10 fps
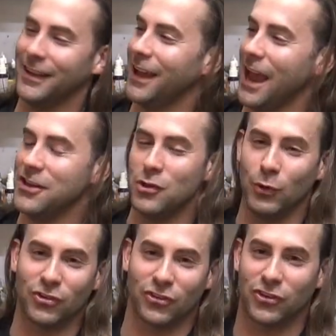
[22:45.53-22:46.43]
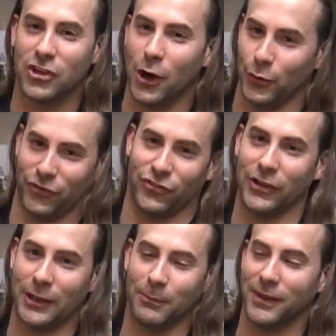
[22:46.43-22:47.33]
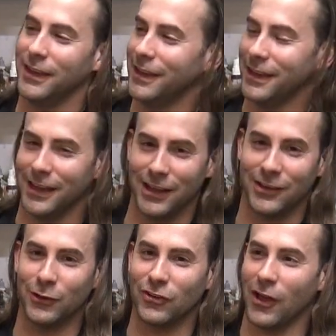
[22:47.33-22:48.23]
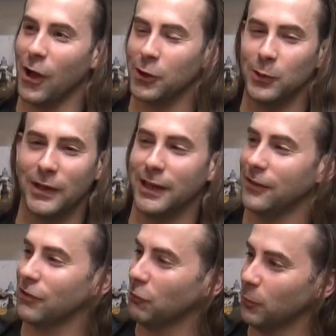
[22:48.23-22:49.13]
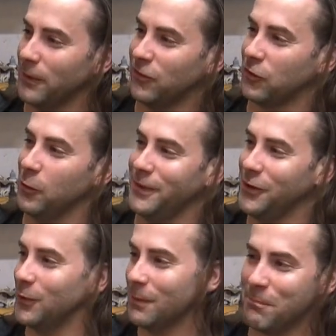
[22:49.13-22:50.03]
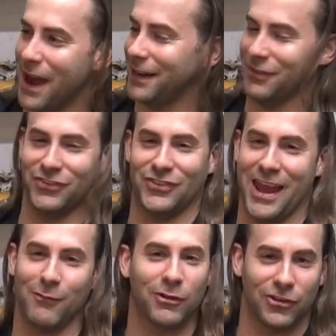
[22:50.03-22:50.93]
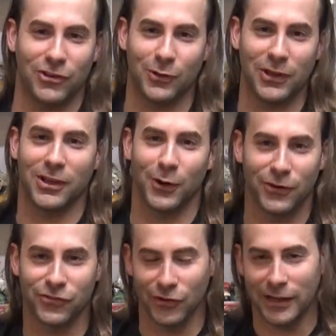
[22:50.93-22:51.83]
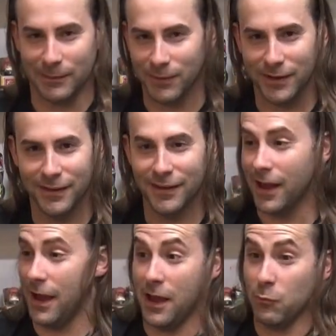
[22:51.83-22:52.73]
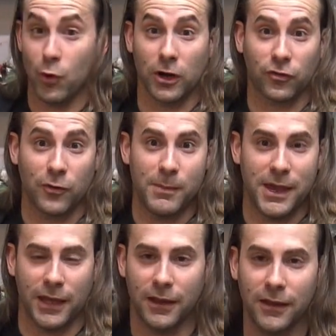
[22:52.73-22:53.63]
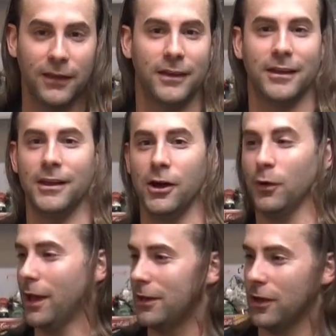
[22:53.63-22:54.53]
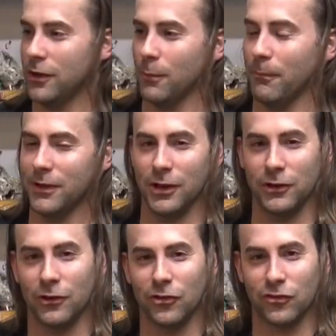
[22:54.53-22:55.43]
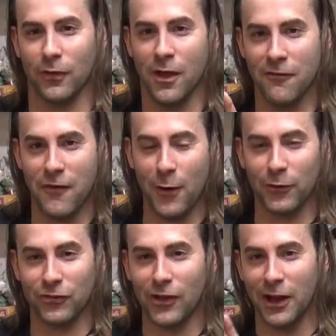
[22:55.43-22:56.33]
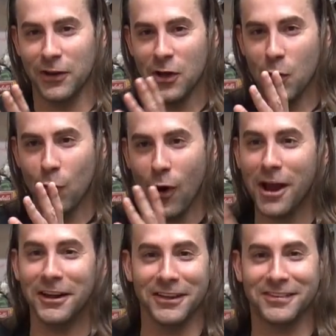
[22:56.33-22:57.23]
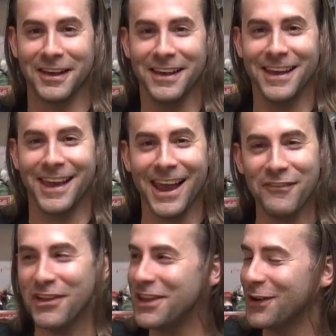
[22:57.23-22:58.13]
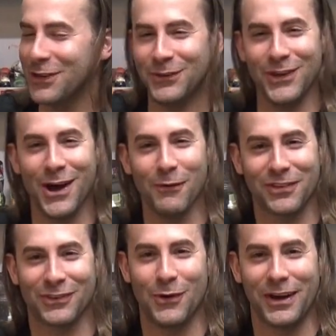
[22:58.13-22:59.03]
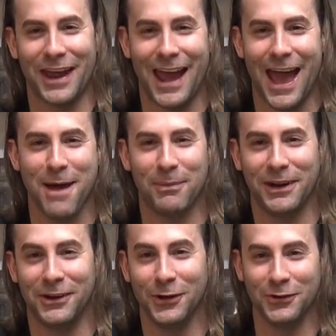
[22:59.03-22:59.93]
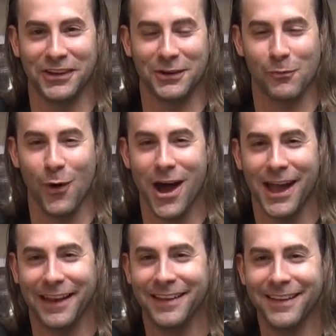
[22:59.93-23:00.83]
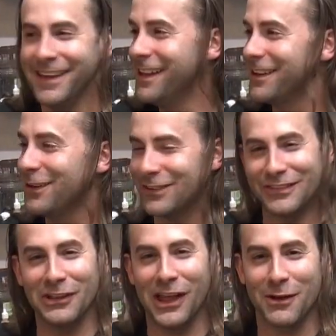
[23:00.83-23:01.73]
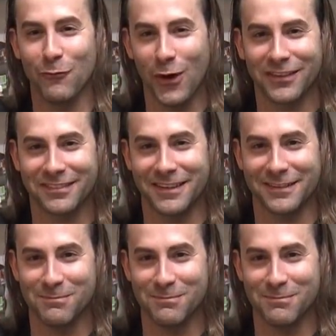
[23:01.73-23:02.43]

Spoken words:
And you would just go to sleep. All you need is a little bit of Scooby-Doo and a bite of a sandwich, and you can go to sleep. It works for me, you know, and you're just focused on what is, even though you know what's going to happen and who did what, you're still like, what's this